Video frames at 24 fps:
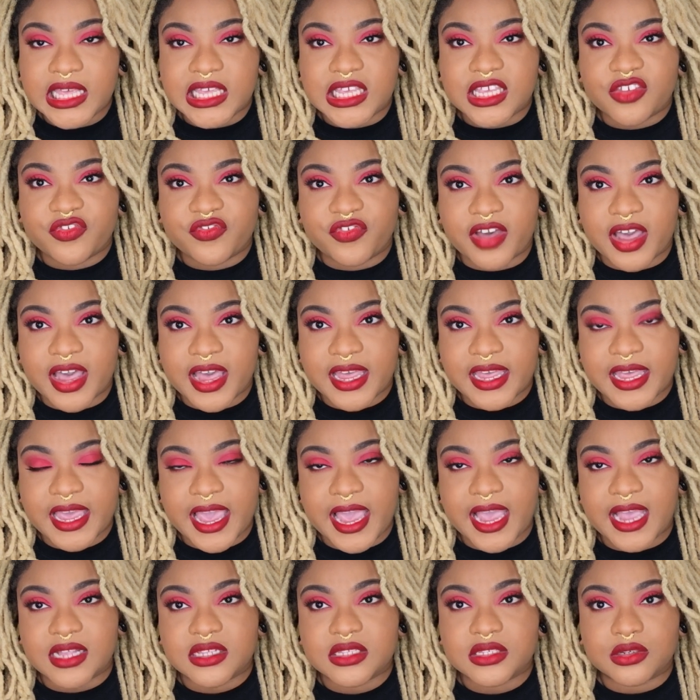If I
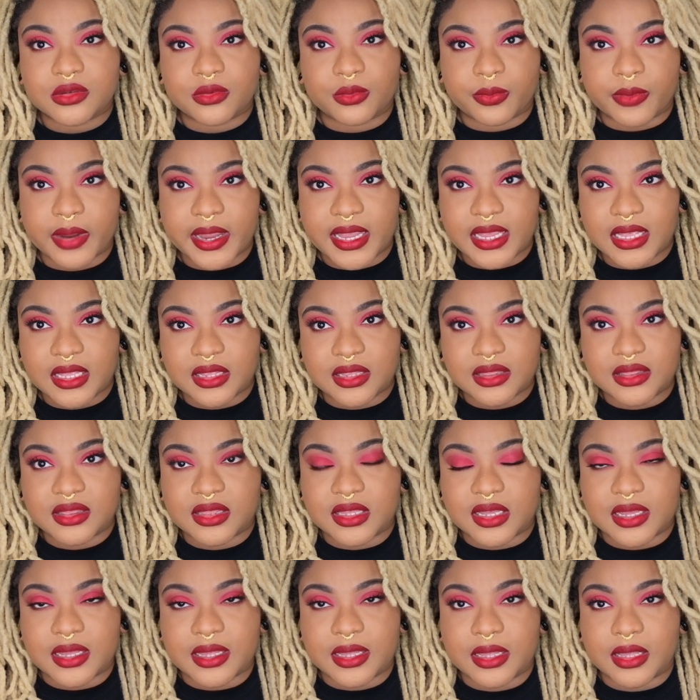had to rate
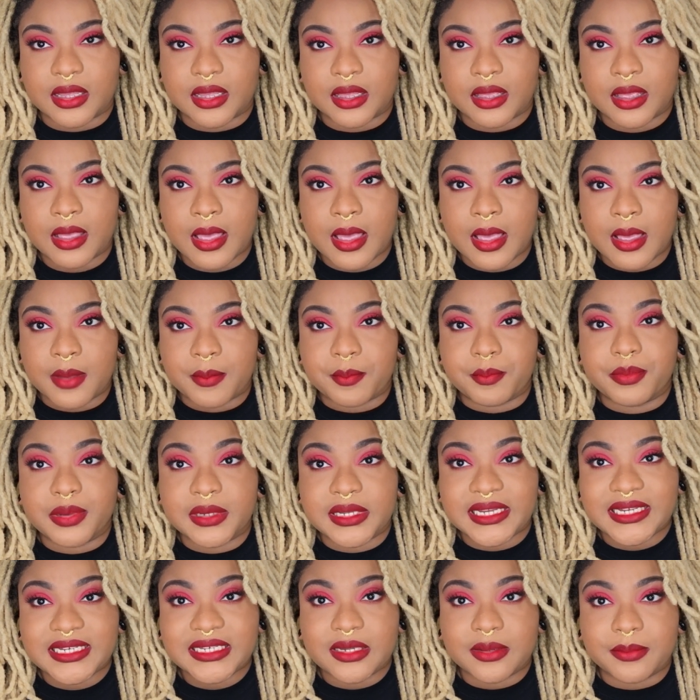the
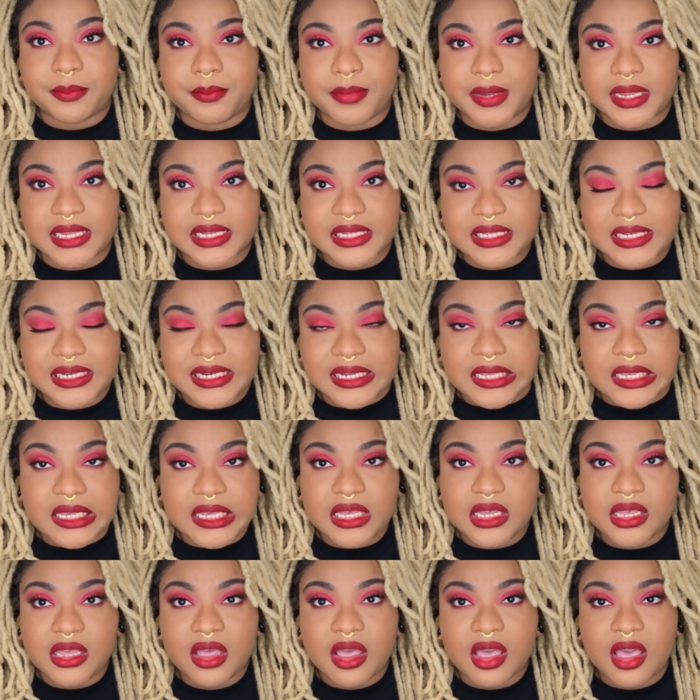
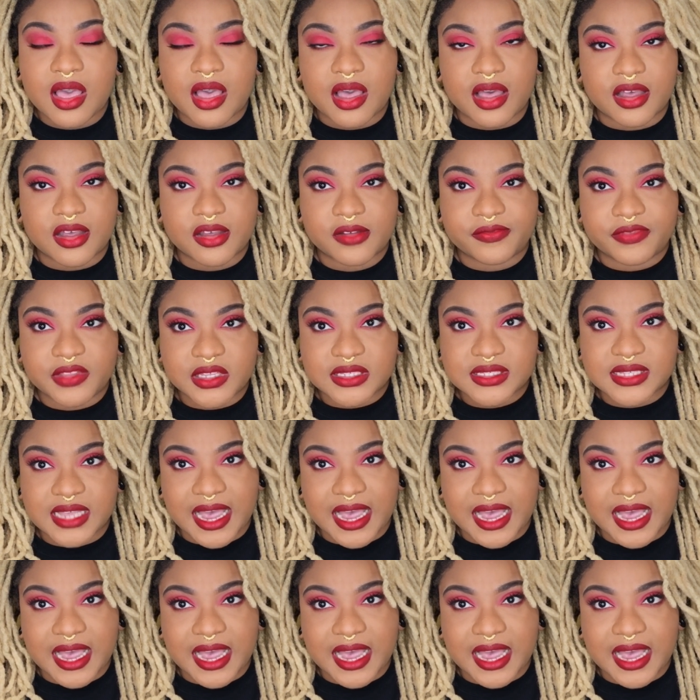blendability of this